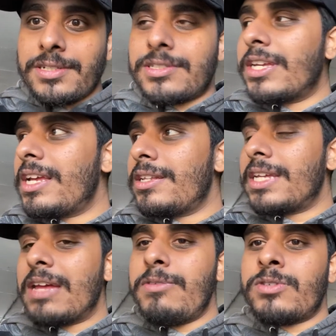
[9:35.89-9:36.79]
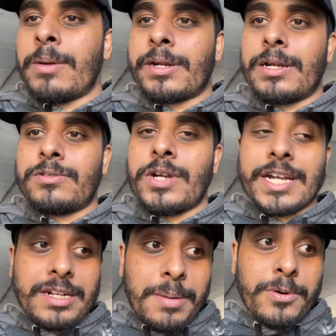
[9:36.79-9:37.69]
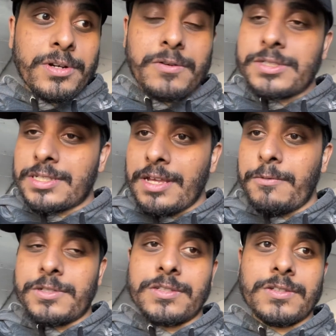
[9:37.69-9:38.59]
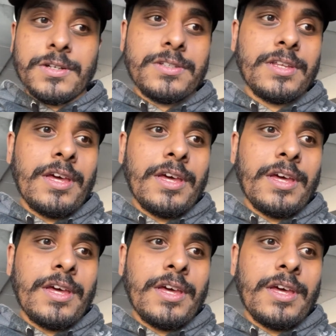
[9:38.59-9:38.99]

So they gave me a tracking, tracking number on the receipt, which is good.